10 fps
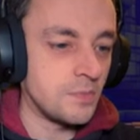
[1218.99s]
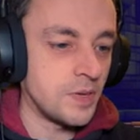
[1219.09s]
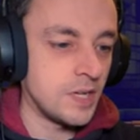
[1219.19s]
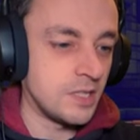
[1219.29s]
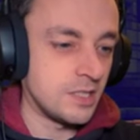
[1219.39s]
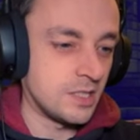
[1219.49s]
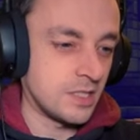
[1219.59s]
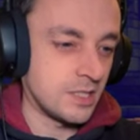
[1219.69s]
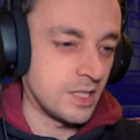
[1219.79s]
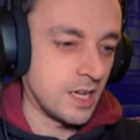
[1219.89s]

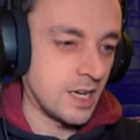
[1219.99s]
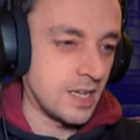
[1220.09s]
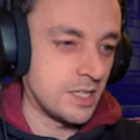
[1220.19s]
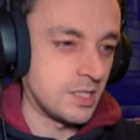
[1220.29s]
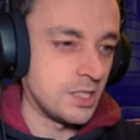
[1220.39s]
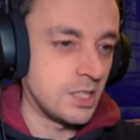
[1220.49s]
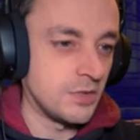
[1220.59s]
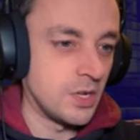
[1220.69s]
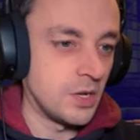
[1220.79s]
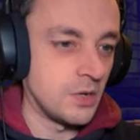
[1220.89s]
pigsty.
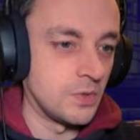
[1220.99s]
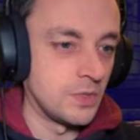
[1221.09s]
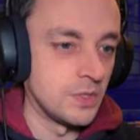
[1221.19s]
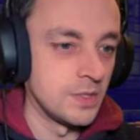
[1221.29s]
Cheerio!